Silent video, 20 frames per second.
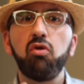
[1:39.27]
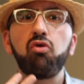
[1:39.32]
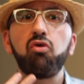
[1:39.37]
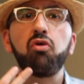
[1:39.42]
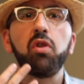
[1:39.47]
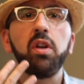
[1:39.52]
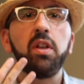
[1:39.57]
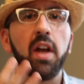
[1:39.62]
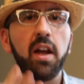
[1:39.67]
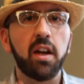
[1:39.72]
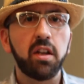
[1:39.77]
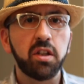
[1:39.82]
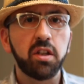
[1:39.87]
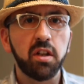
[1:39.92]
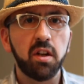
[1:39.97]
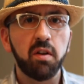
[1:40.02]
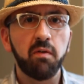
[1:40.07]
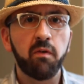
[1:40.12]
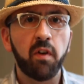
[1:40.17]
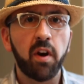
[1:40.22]
treat that as
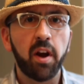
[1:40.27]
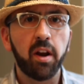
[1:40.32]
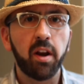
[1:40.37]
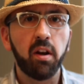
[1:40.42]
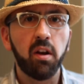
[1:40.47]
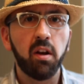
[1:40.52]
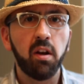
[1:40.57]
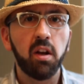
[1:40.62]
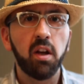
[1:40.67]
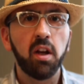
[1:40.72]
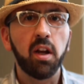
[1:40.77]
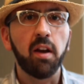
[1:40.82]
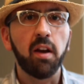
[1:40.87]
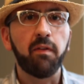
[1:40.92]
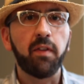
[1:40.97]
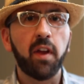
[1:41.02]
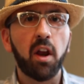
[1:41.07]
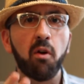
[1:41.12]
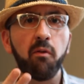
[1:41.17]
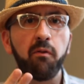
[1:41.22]
an invite.
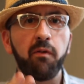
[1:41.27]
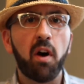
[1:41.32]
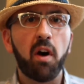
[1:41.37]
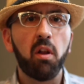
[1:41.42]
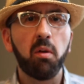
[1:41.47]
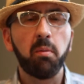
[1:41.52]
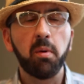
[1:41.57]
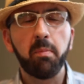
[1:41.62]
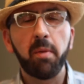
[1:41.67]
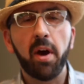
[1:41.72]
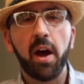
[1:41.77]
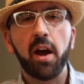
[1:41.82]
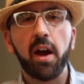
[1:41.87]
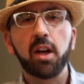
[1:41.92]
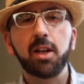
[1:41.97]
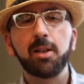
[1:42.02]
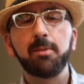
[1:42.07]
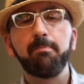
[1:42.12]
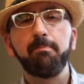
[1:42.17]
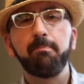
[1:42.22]
If they don't follow me
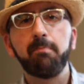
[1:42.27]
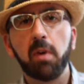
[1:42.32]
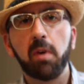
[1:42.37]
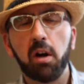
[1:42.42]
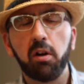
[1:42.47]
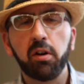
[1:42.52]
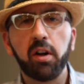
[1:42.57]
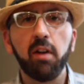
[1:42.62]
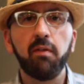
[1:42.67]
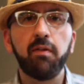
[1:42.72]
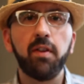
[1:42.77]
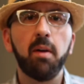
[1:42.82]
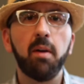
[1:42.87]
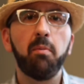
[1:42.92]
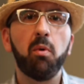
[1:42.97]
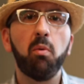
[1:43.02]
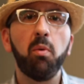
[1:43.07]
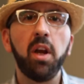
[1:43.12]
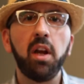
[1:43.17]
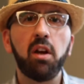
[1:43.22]
back, I'll give
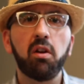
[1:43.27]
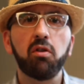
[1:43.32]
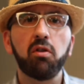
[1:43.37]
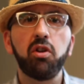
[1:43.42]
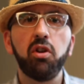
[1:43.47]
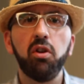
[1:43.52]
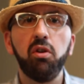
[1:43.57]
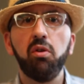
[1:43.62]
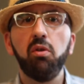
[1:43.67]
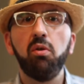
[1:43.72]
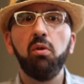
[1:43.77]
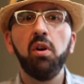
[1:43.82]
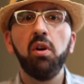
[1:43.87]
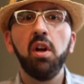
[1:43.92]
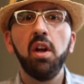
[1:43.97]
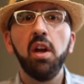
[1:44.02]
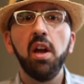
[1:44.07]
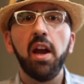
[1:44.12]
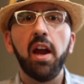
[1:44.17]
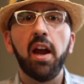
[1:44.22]
them a week or two,
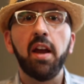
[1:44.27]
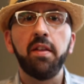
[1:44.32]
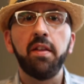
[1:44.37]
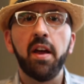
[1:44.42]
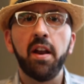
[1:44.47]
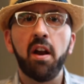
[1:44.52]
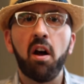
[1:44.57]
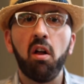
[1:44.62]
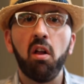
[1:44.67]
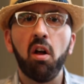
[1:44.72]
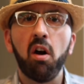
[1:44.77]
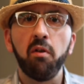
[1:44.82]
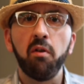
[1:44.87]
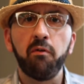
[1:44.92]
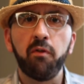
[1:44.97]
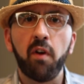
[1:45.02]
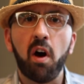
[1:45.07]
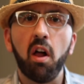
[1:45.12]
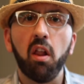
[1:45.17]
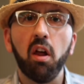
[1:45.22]
and then I'll
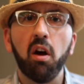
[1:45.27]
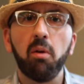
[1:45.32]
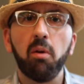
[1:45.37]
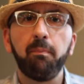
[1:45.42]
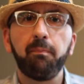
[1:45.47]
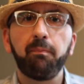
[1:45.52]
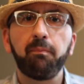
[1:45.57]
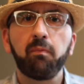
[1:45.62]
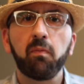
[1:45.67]
unfollow.